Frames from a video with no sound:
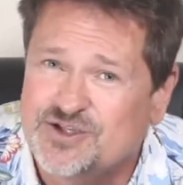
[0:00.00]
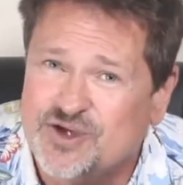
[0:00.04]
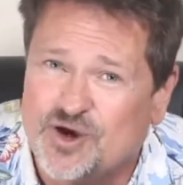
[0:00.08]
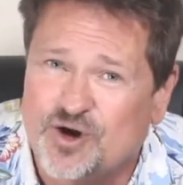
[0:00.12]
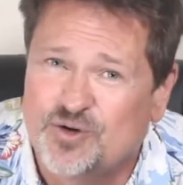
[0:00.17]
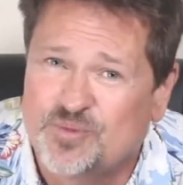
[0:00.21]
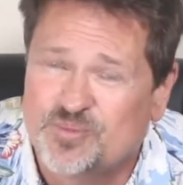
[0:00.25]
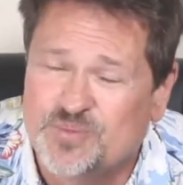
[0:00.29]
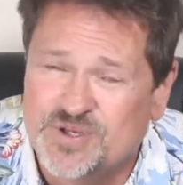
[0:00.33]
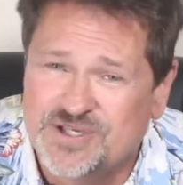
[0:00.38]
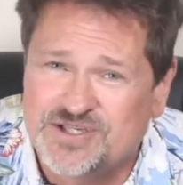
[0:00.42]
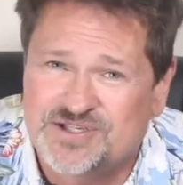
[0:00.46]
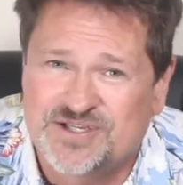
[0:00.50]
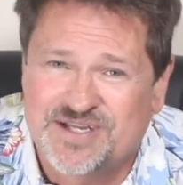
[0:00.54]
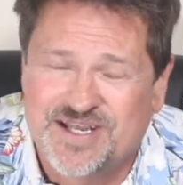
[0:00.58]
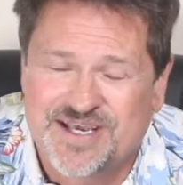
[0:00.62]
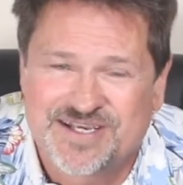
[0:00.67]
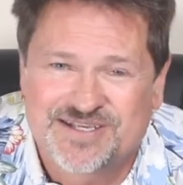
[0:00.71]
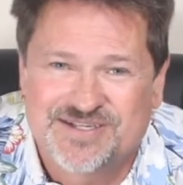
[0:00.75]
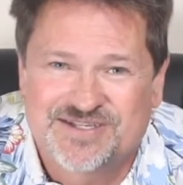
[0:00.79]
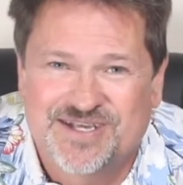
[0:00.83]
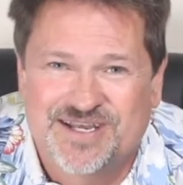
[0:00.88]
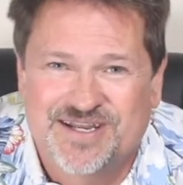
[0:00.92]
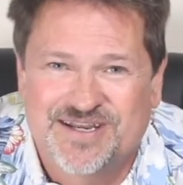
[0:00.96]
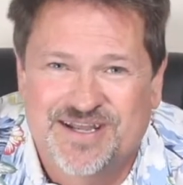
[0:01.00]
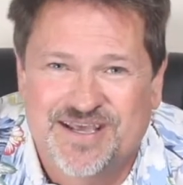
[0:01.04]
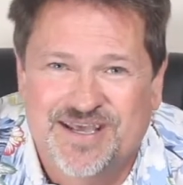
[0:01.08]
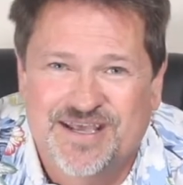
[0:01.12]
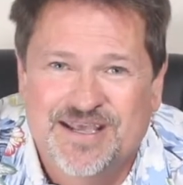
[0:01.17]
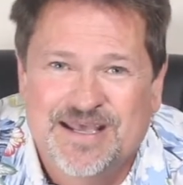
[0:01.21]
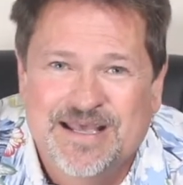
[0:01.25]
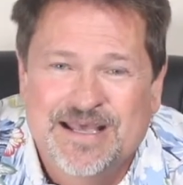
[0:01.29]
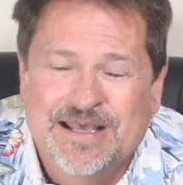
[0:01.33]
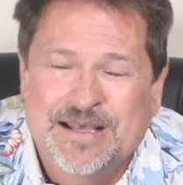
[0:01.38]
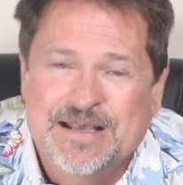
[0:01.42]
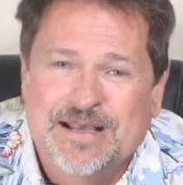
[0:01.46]
Don't miss next
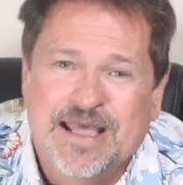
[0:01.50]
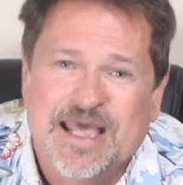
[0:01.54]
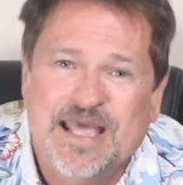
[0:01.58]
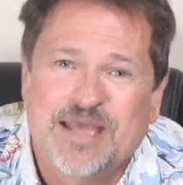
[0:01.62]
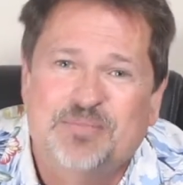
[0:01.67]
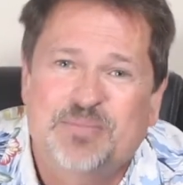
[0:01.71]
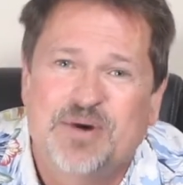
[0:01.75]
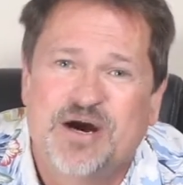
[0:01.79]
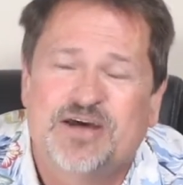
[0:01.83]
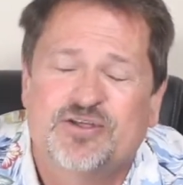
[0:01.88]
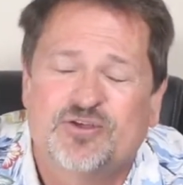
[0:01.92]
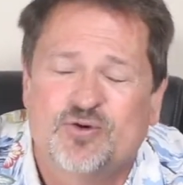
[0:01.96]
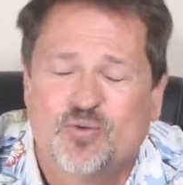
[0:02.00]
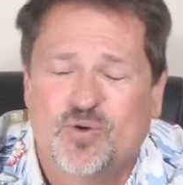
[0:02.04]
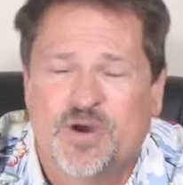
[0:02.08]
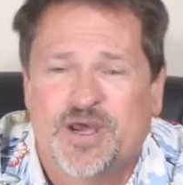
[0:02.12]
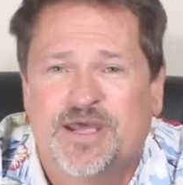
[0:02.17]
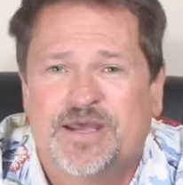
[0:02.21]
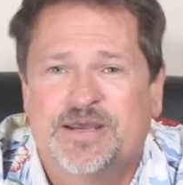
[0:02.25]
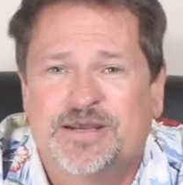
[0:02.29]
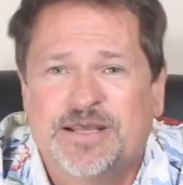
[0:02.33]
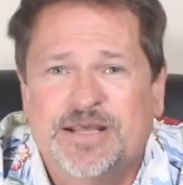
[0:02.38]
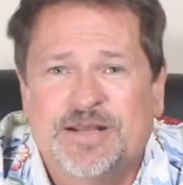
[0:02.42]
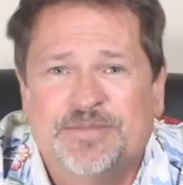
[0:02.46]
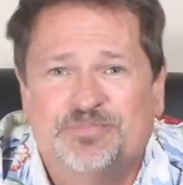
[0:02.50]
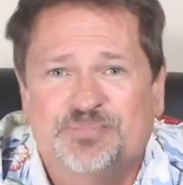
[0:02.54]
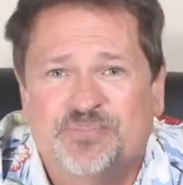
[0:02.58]
Sunday. Hey, by the way,